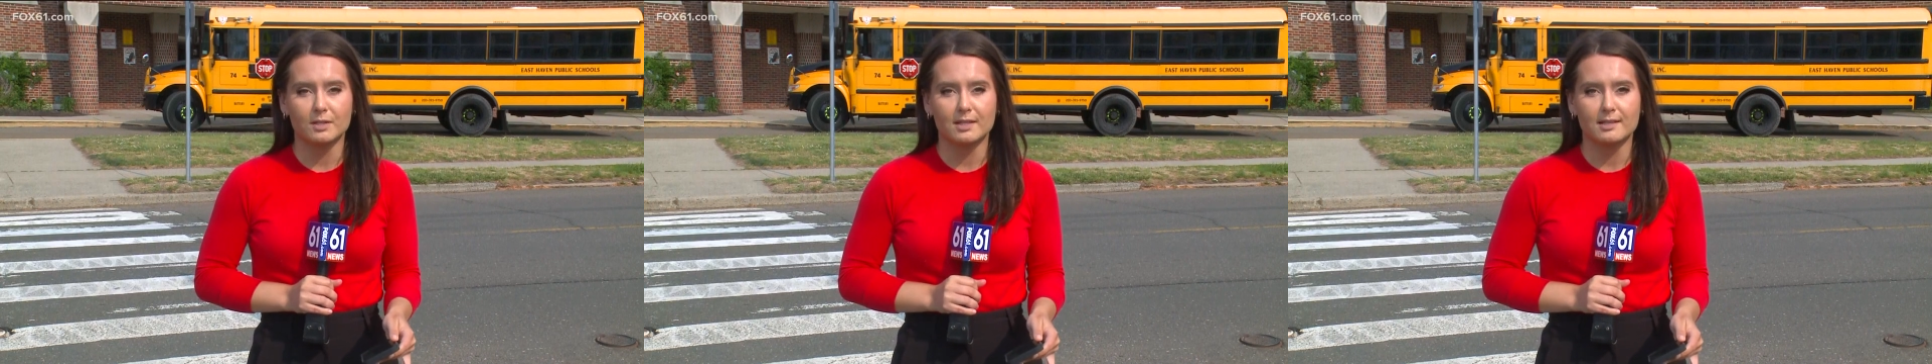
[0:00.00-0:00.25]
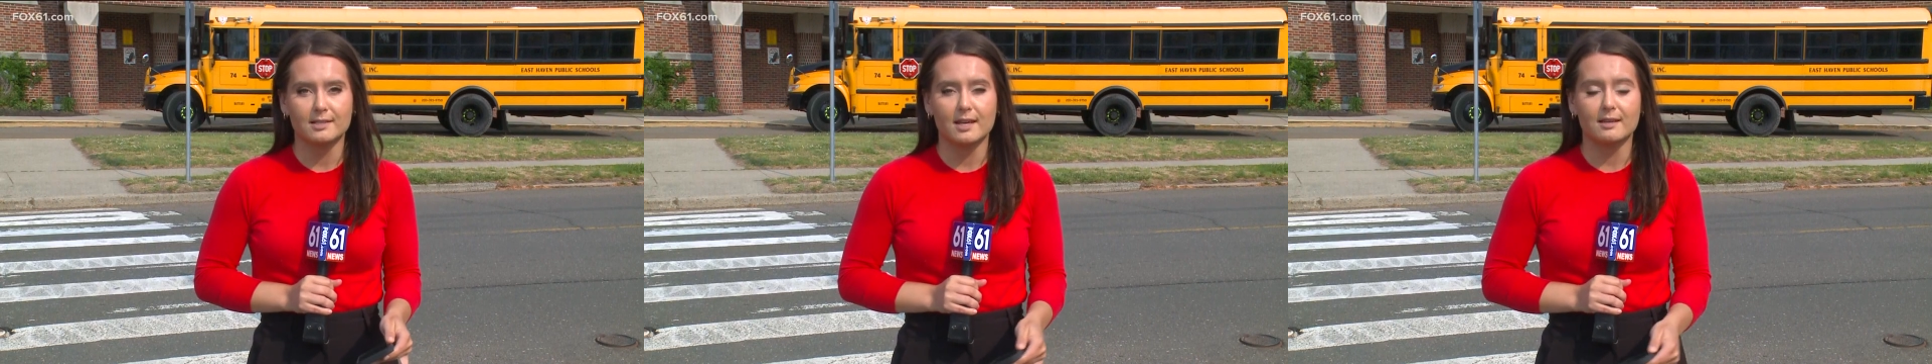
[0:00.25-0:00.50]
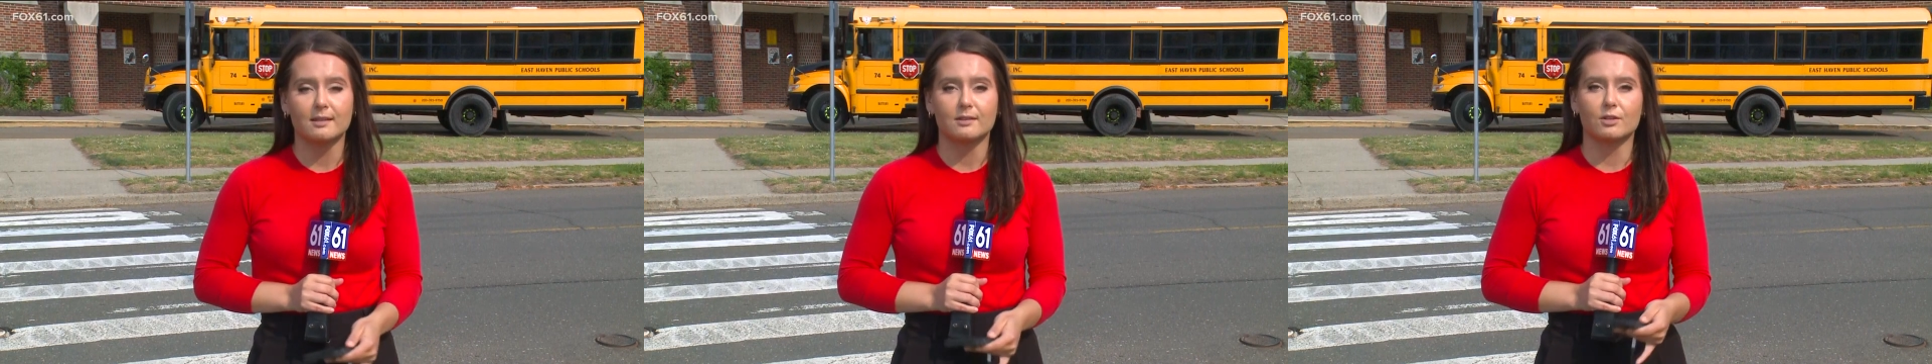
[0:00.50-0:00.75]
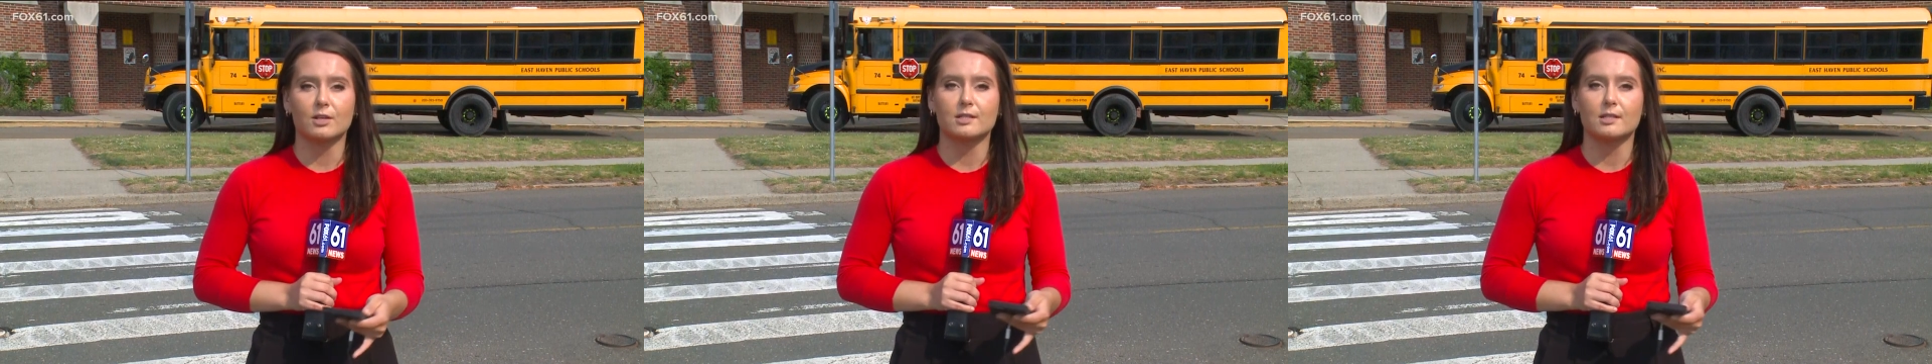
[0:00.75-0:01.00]
but they say that
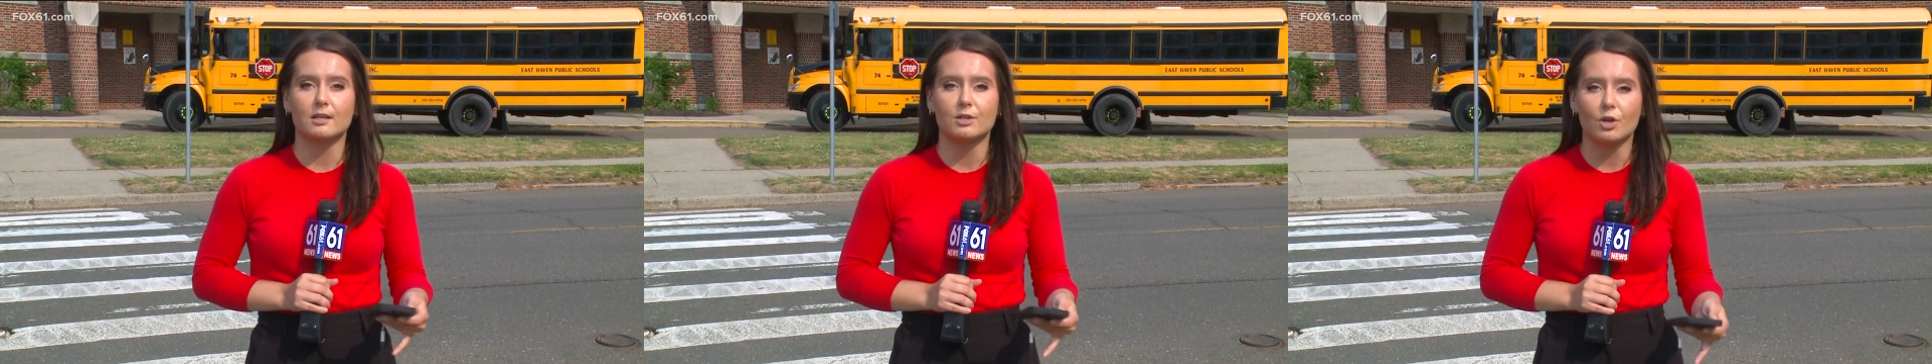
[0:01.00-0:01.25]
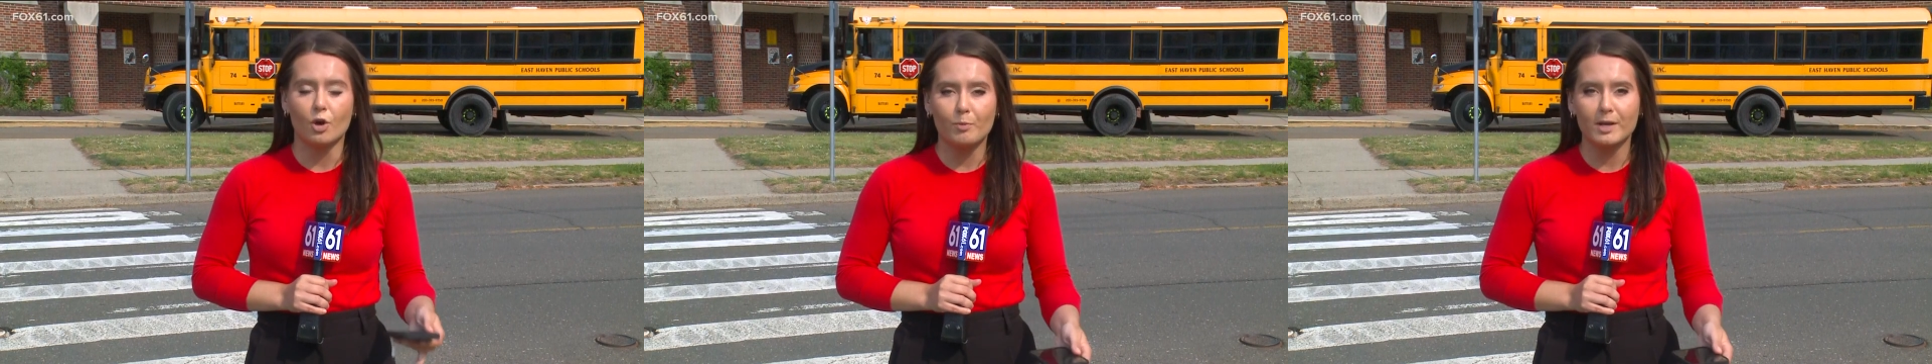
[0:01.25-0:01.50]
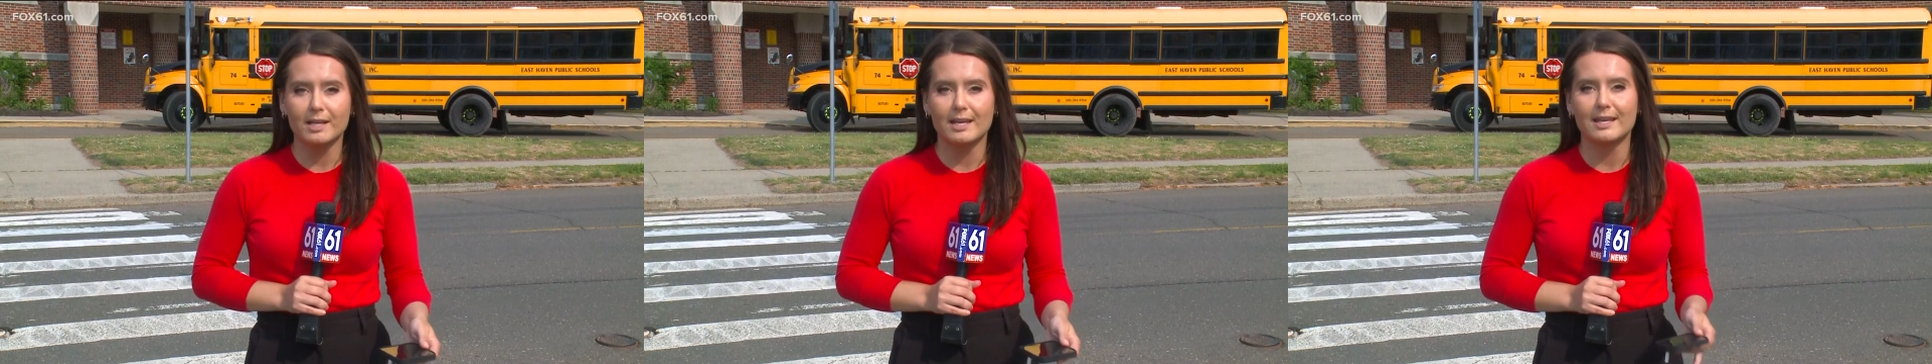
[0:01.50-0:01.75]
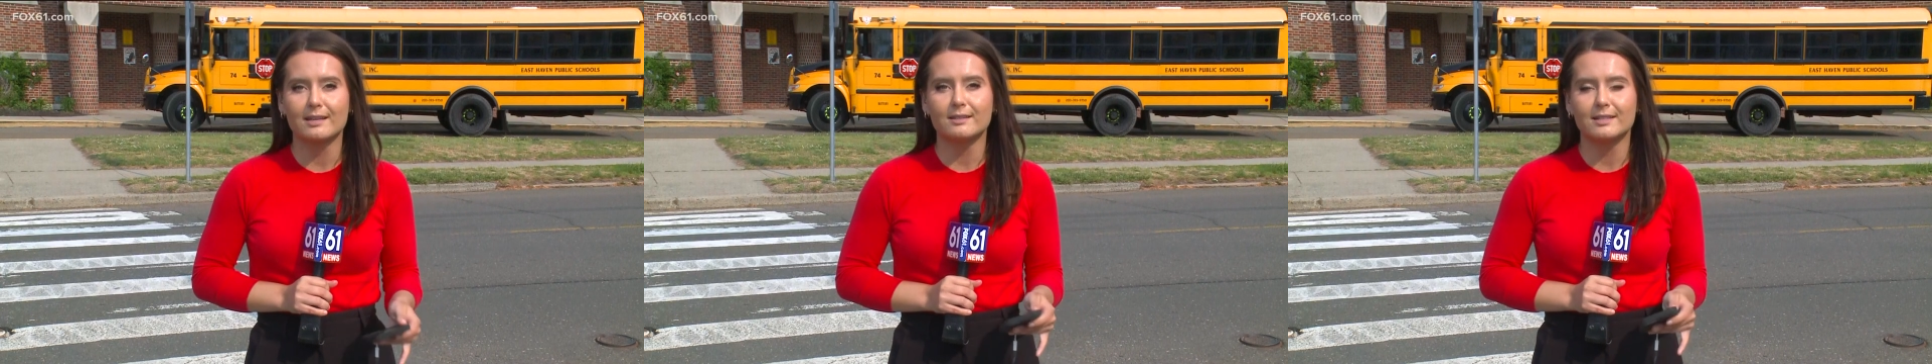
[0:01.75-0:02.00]
there is nobody
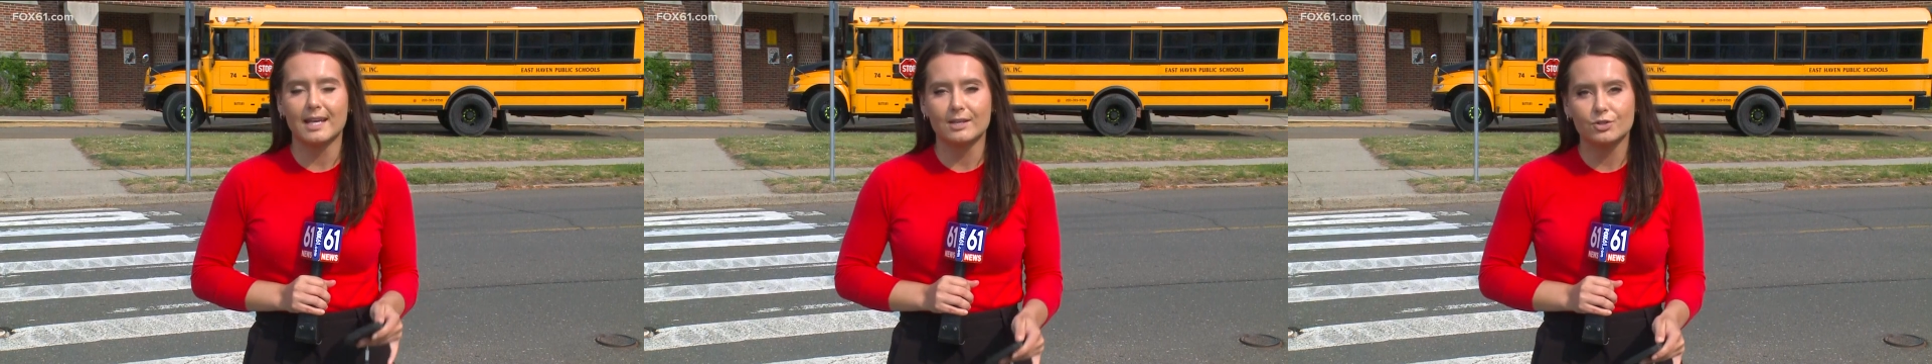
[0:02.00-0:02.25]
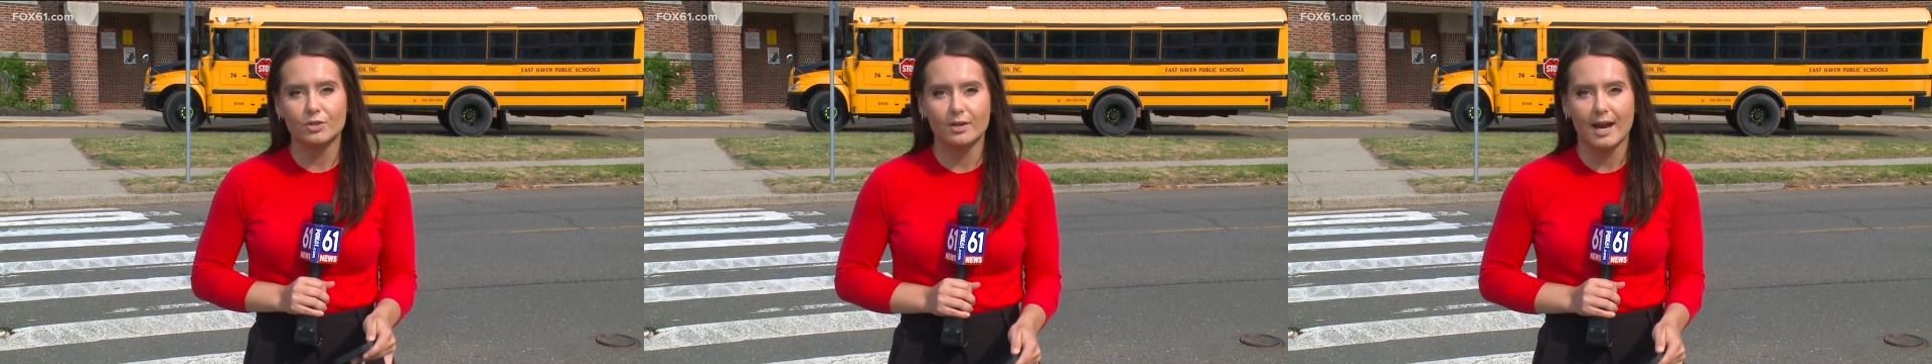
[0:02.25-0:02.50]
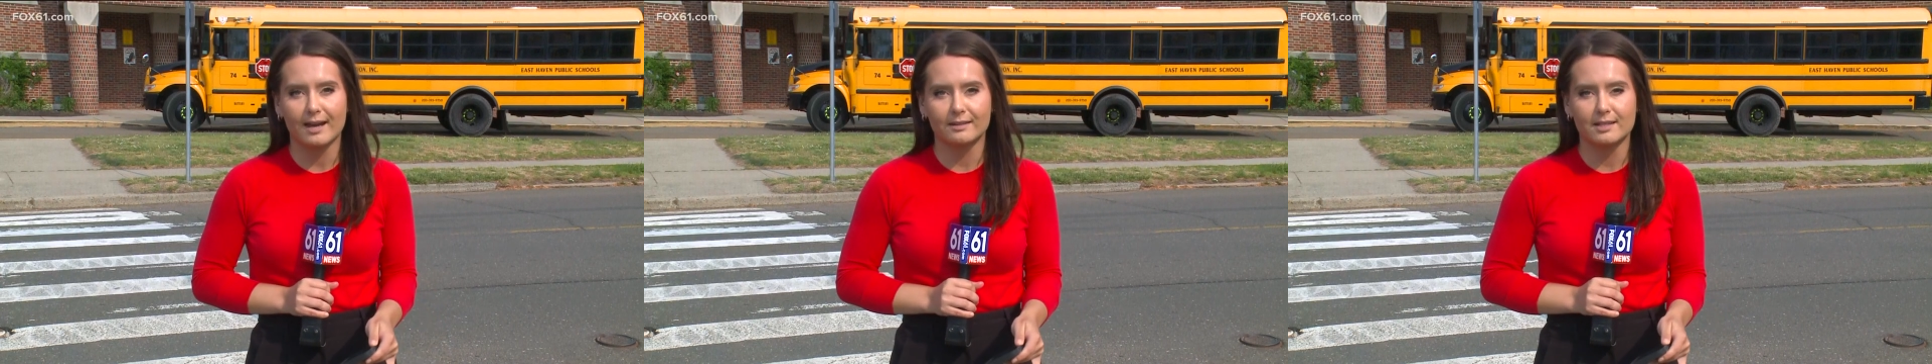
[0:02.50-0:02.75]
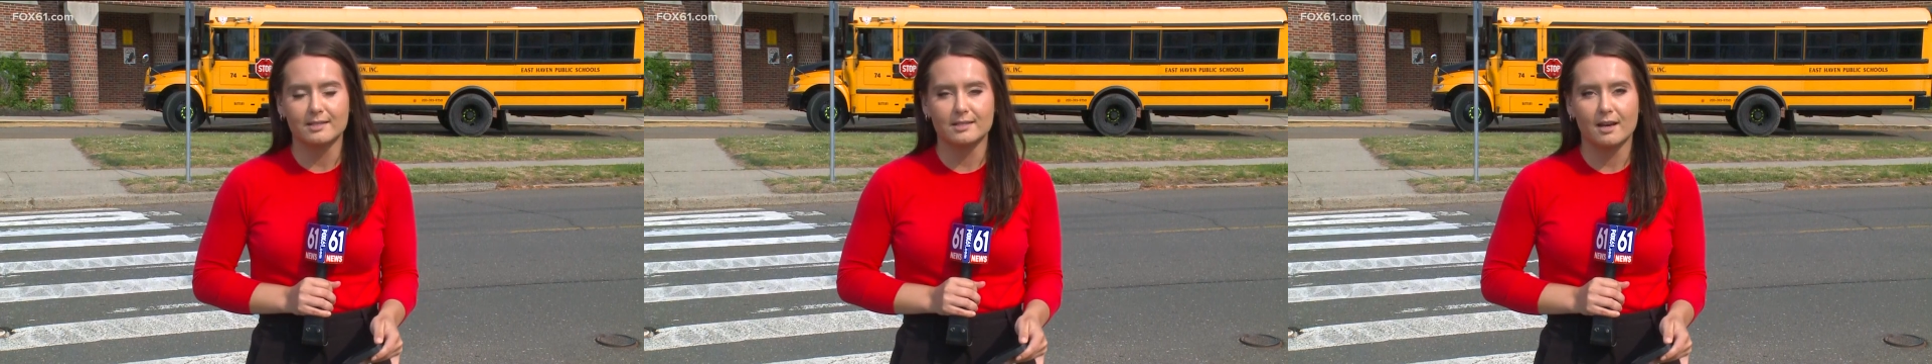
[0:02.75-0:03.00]
in danger
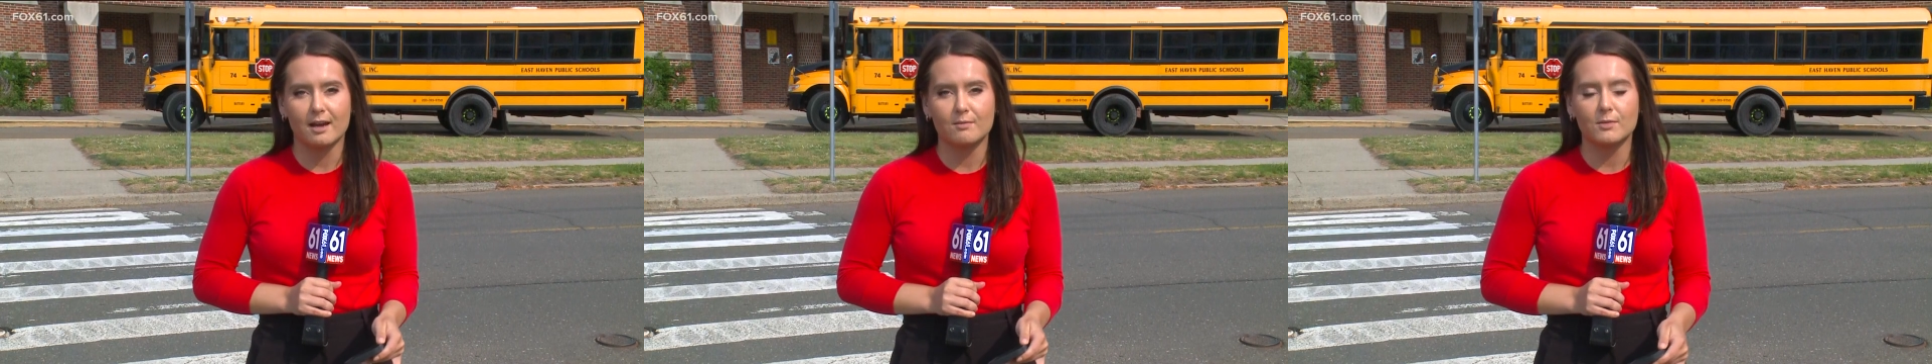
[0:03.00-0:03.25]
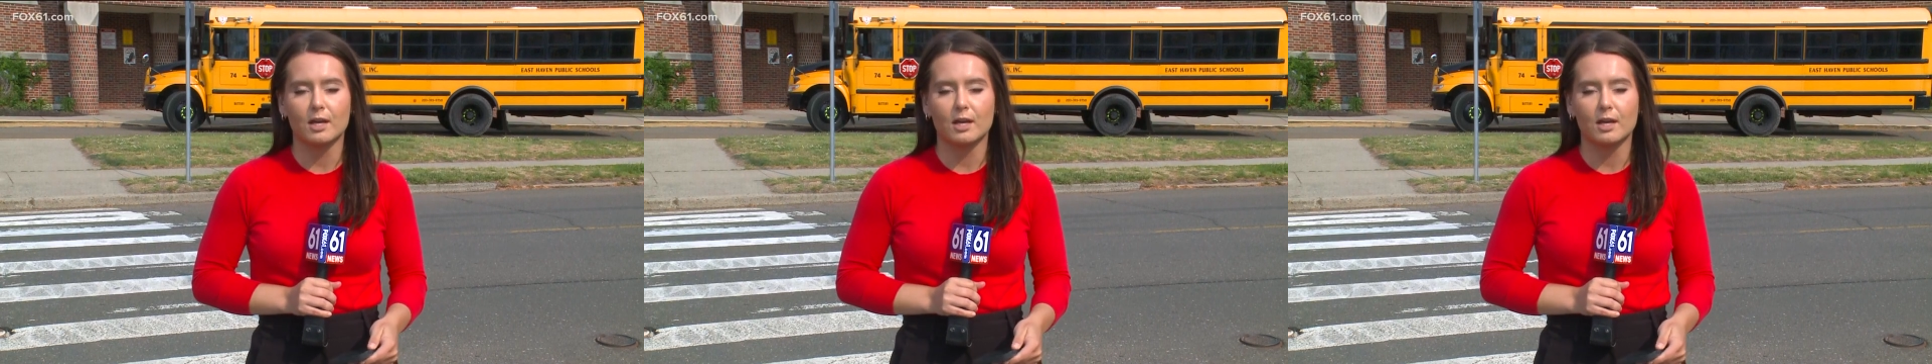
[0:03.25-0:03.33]
at this time.